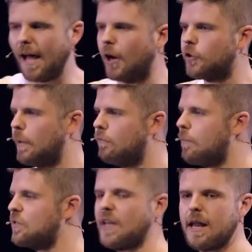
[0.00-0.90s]
How do we
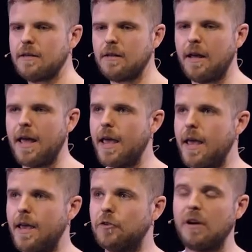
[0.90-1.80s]
represent
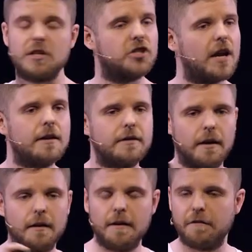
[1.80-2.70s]
a
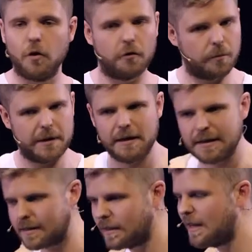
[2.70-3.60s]
transgender vulva or
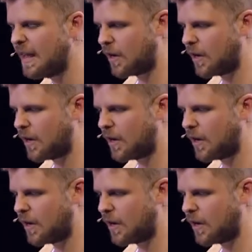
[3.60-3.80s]
penis?